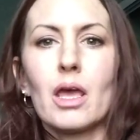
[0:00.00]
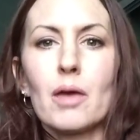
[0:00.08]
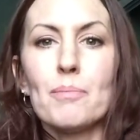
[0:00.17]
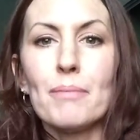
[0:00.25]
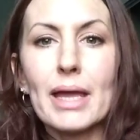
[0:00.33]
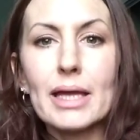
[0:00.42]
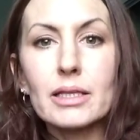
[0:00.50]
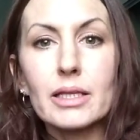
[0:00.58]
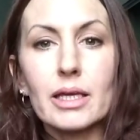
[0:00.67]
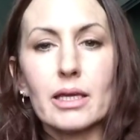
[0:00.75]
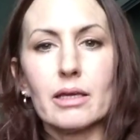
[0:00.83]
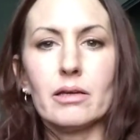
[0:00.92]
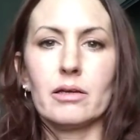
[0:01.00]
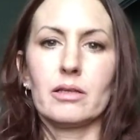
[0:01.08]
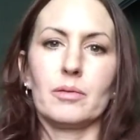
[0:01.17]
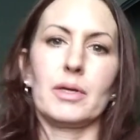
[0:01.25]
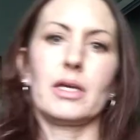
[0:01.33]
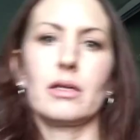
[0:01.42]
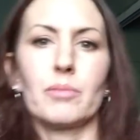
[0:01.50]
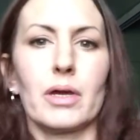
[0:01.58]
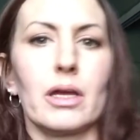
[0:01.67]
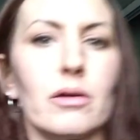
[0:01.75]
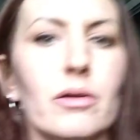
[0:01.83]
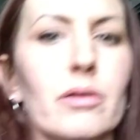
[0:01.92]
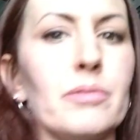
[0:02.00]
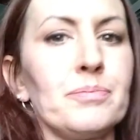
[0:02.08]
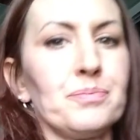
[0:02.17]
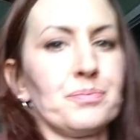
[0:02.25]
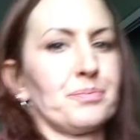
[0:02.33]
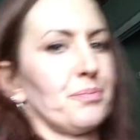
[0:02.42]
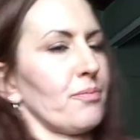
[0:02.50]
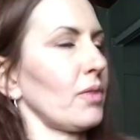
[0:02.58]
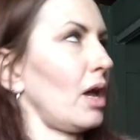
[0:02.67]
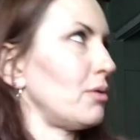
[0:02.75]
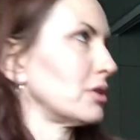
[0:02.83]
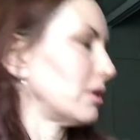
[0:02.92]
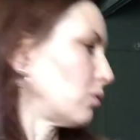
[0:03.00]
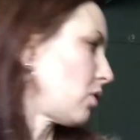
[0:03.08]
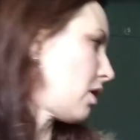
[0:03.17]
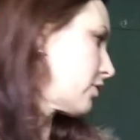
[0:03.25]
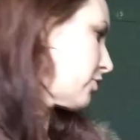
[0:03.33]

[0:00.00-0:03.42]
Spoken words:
Mainly, let me get I was on a walk